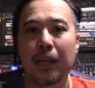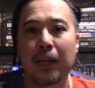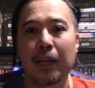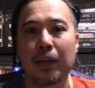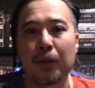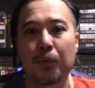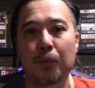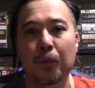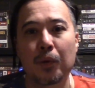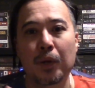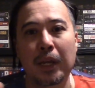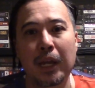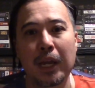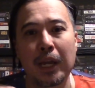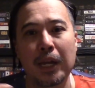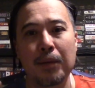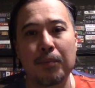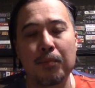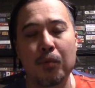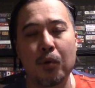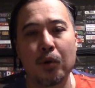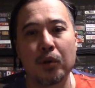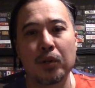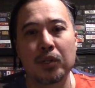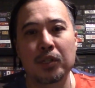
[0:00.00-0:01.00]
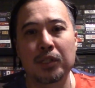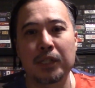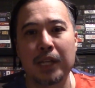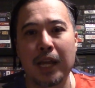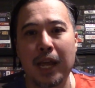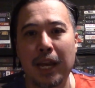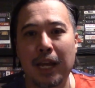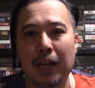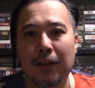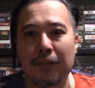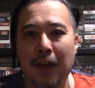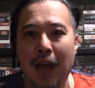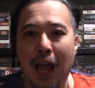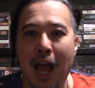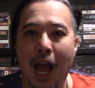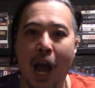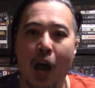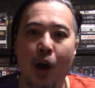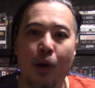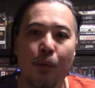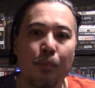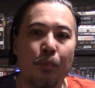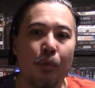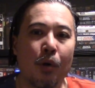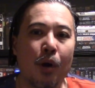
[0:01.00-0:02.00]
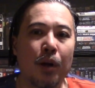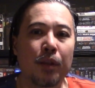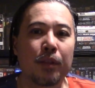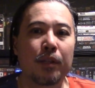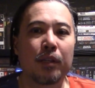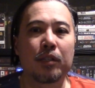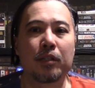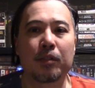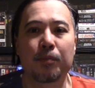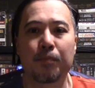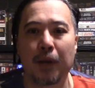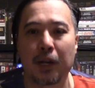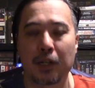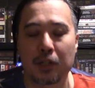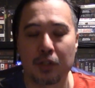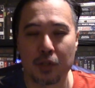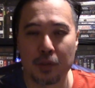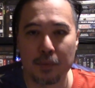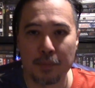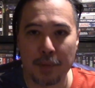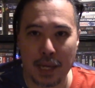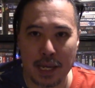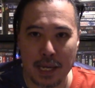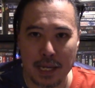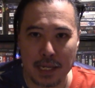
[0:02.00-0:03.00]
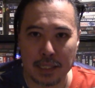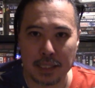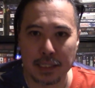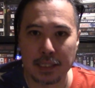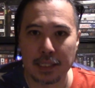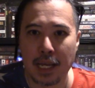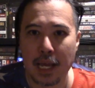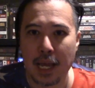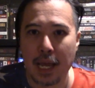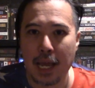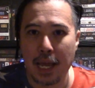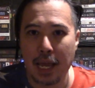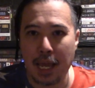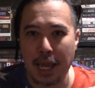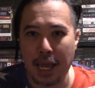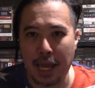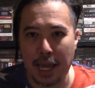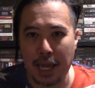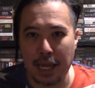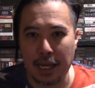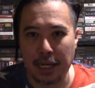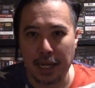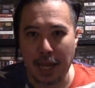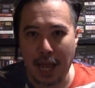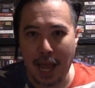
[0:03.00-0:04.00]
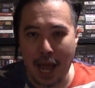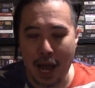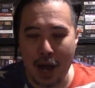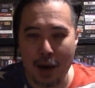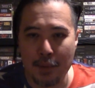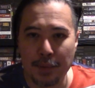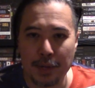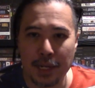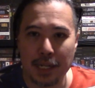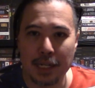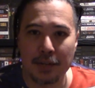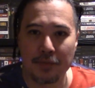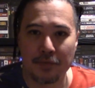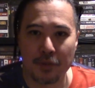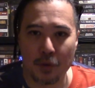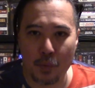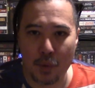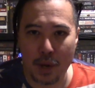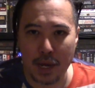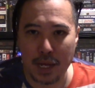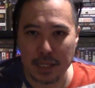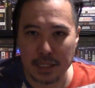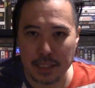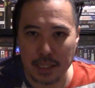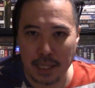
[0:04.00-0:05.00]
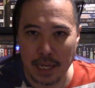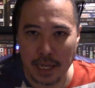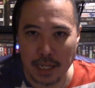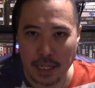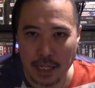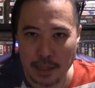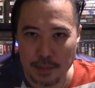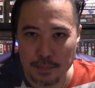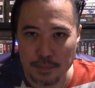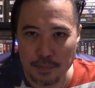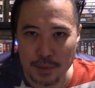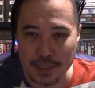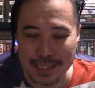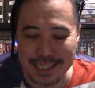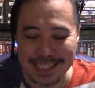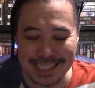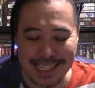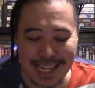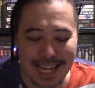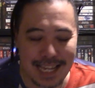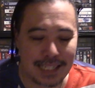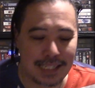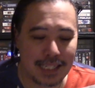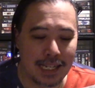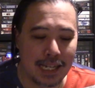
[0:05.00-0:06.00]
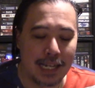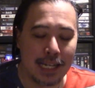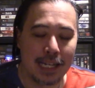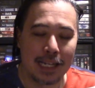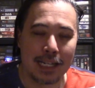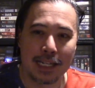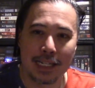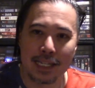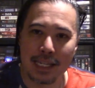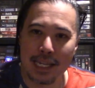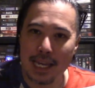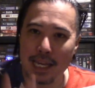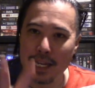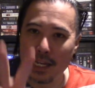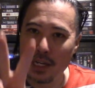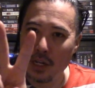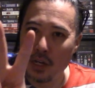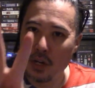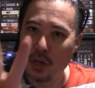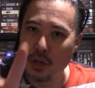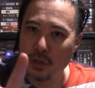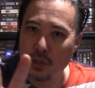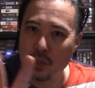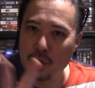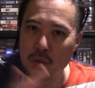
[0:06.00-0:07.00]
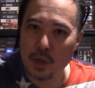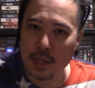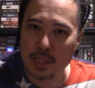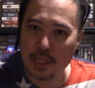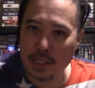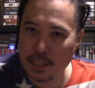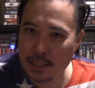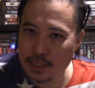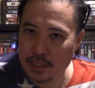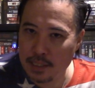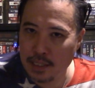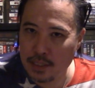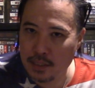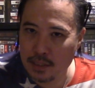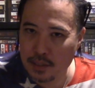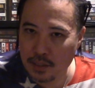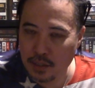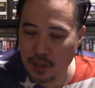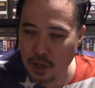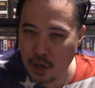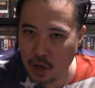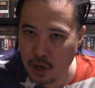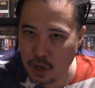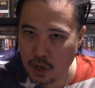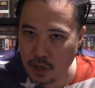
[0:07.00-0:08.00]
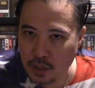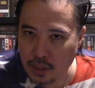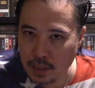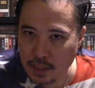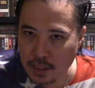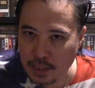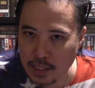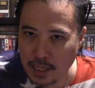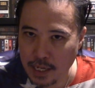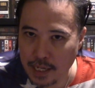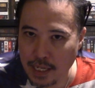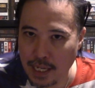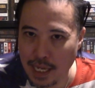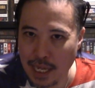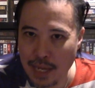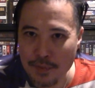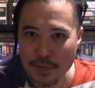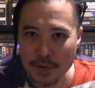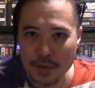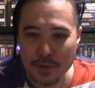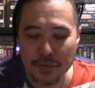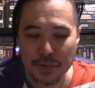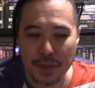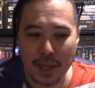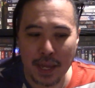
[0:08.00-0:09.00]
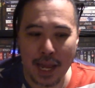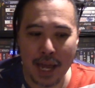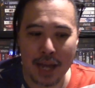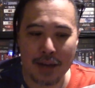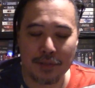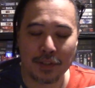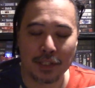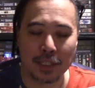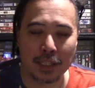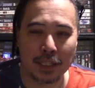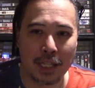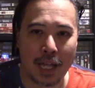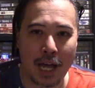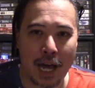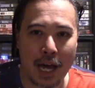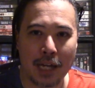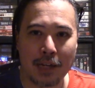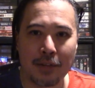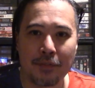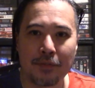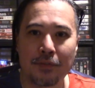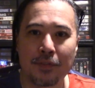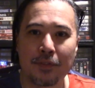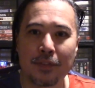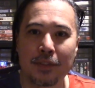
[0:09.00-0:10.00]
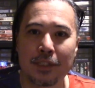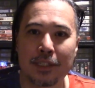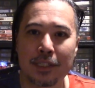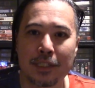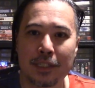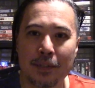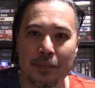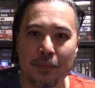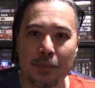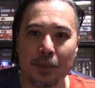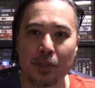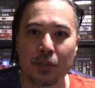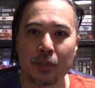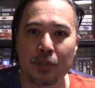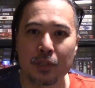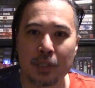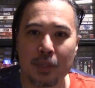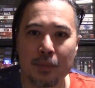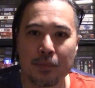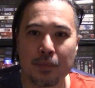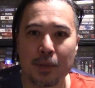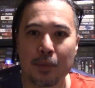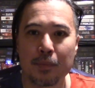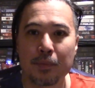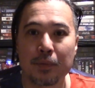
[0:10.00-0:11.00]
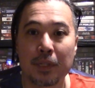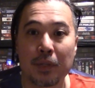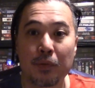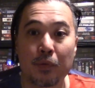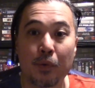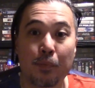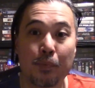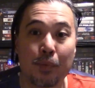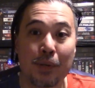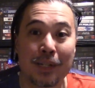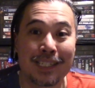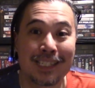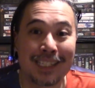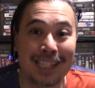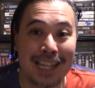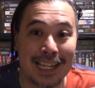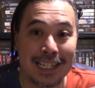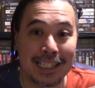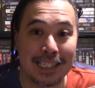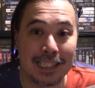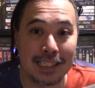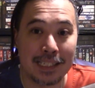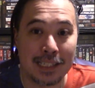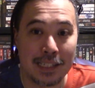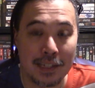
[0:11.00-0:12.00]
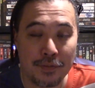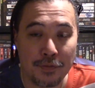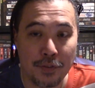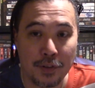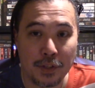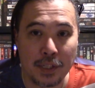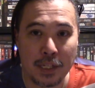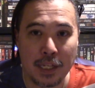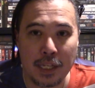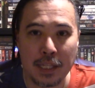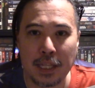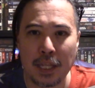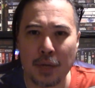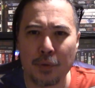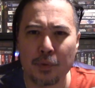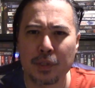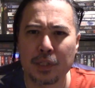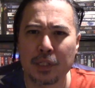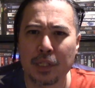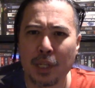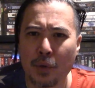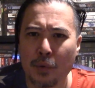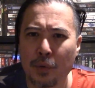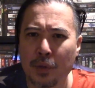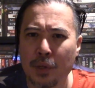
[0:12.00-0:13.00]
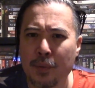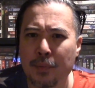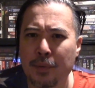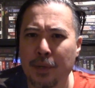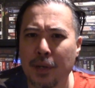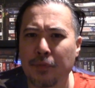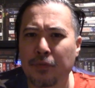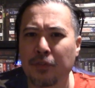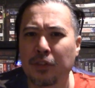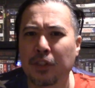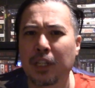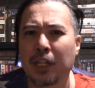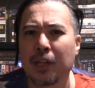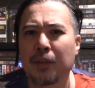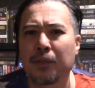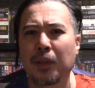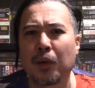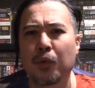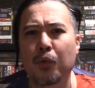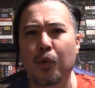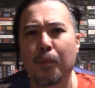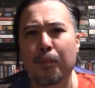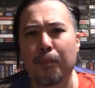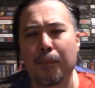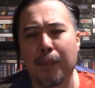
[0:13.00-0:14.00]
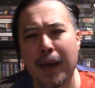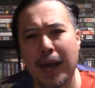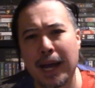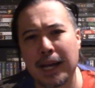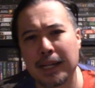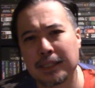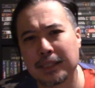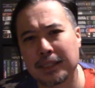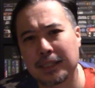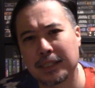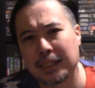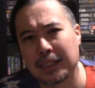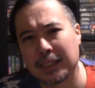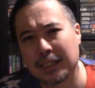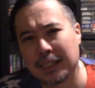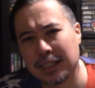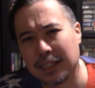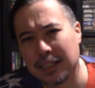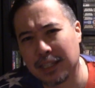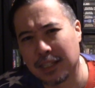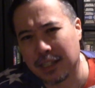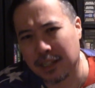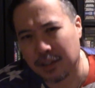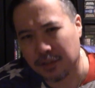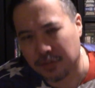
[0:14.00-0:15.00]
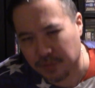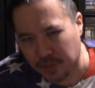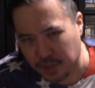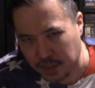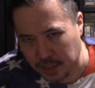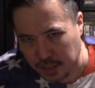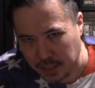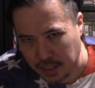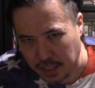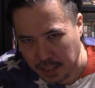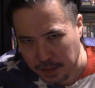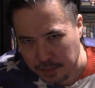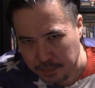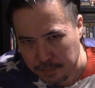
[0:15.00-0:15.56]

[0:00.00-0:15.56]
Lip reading: We're getting more understanding of how broad this spectrum is and how many different ways it can present. Again, no two autistics are alike. Even if they have a lot of similar symptoms, they will present differently, they will deal with them differently, and they will mask differently.